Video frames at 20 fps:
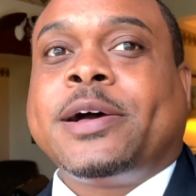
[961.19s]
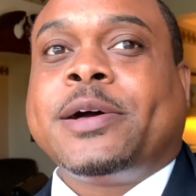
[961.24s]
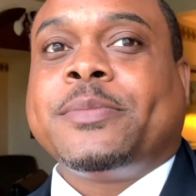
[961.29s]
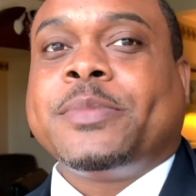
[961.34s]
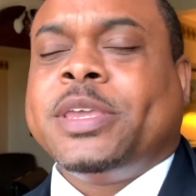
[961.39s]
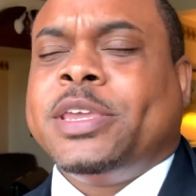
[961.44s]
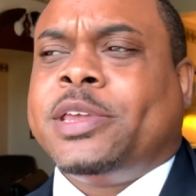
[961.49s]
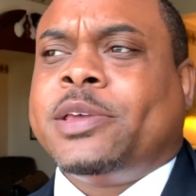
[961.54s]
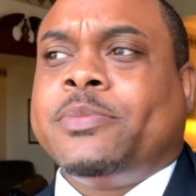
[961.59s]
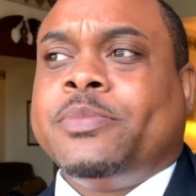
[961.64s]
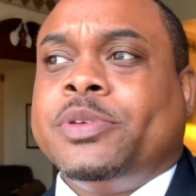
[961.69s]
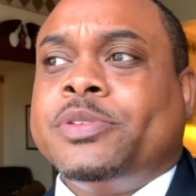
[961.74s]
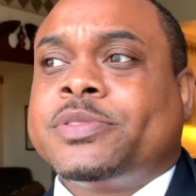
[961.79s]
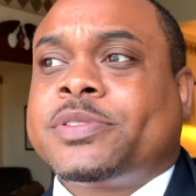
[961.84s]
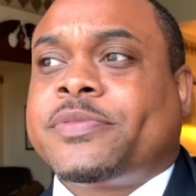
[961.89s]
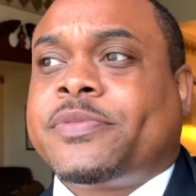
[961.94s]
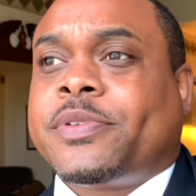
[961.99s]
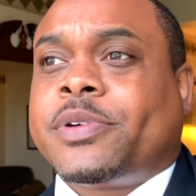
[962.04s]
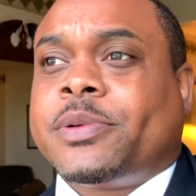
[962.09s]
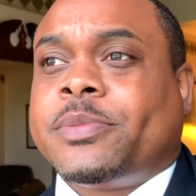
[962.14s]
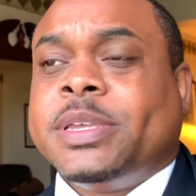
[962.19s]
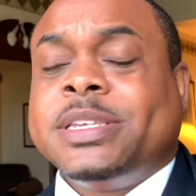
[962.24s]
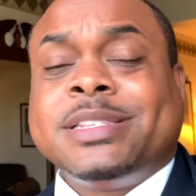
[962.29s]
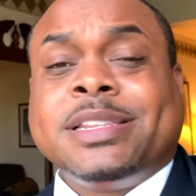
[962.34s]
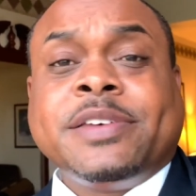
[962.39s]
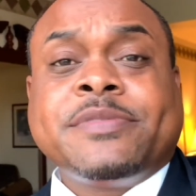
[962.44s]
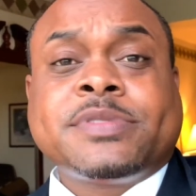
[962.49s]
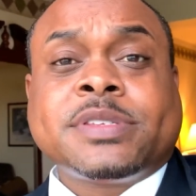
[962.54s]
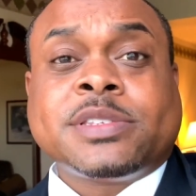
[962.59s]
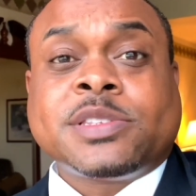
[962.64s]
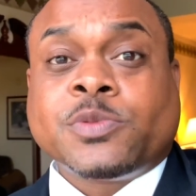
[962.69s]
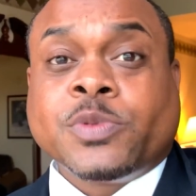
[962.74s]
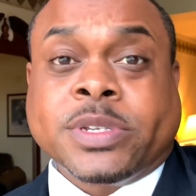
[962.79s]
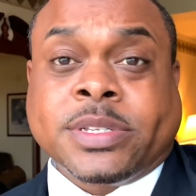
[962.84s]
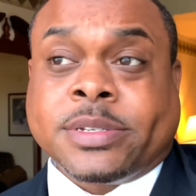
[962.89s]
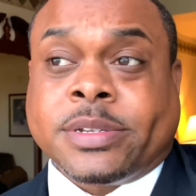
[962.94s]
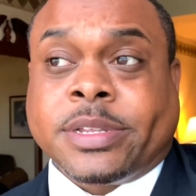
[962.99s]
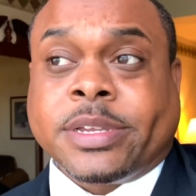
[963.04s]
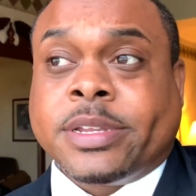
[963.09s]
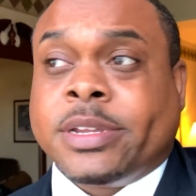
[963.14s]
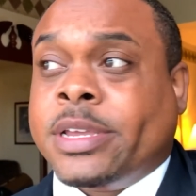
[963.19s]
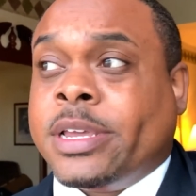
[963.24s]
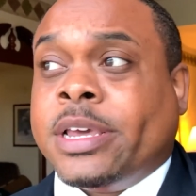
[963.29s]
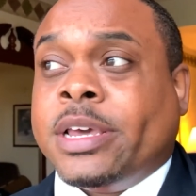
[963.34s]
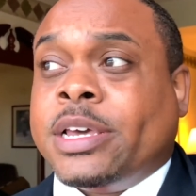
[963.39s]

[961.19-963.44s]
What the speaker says: He lives in Switzerland,